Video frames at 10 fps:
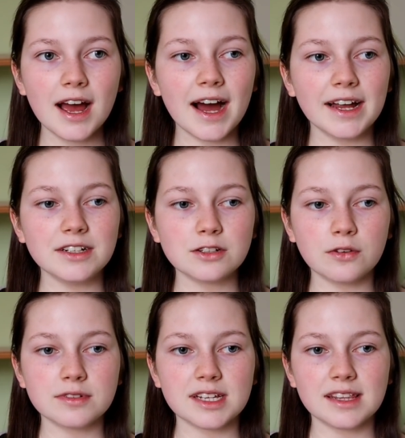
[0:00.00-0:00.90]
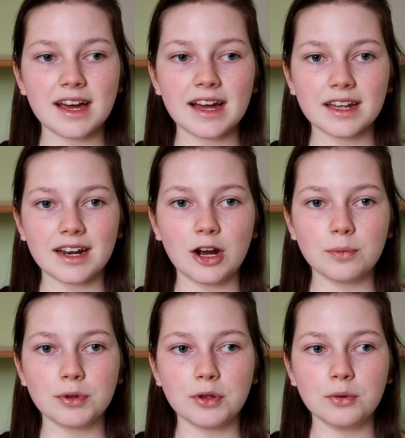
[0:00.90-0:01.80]
And obviously that can
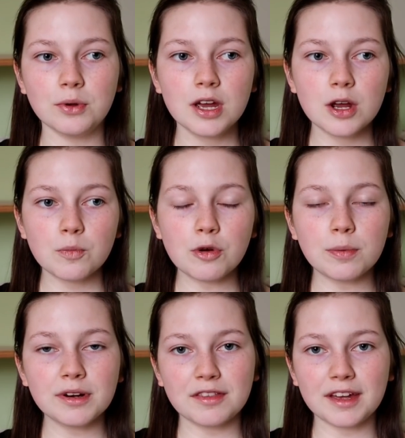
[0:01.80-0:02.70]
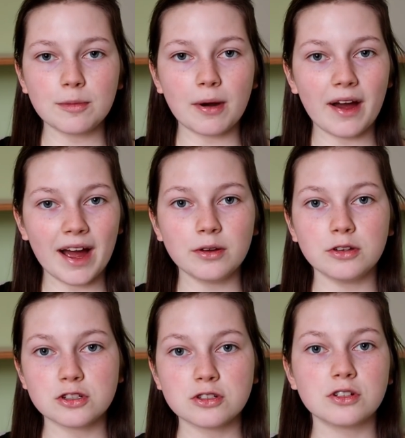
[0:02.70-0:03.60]
help you properly think about how
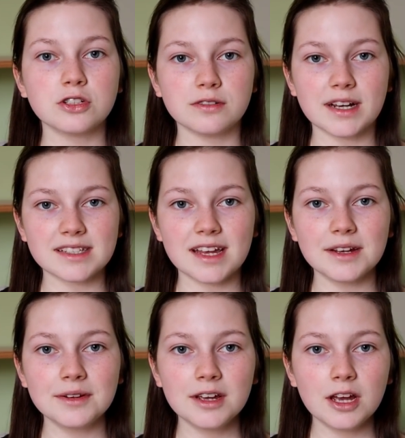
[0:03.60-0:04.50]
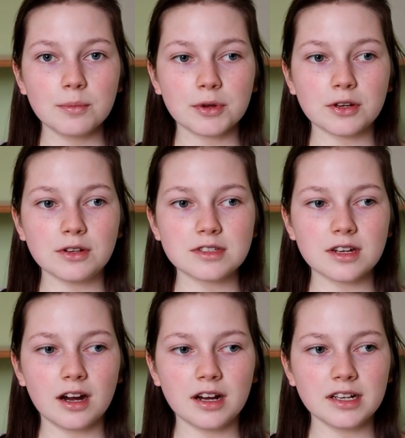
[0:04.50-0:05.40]
you structure your essay, because
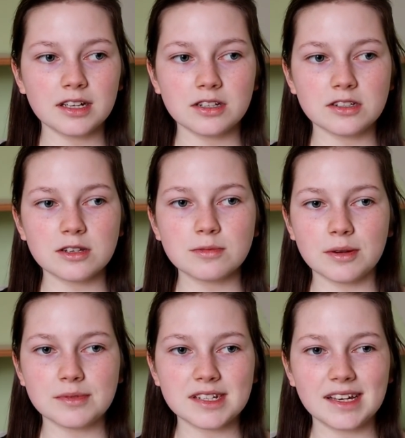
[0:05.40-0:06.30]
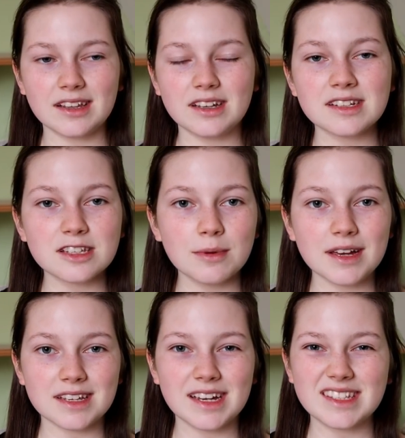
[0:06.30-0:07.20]
I can sometimes see that in some
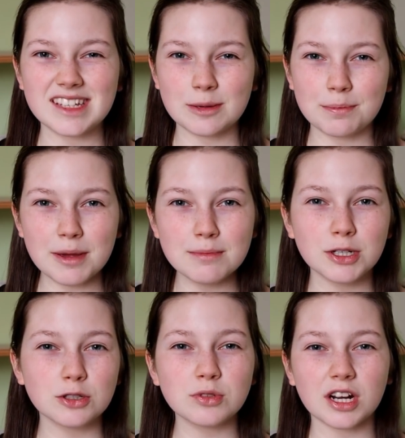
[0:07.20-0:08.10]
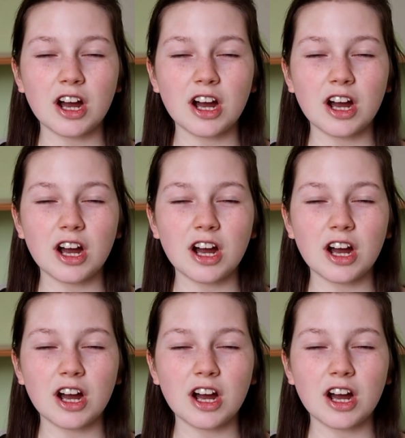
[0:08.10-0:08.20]
essays it's a bit muddled.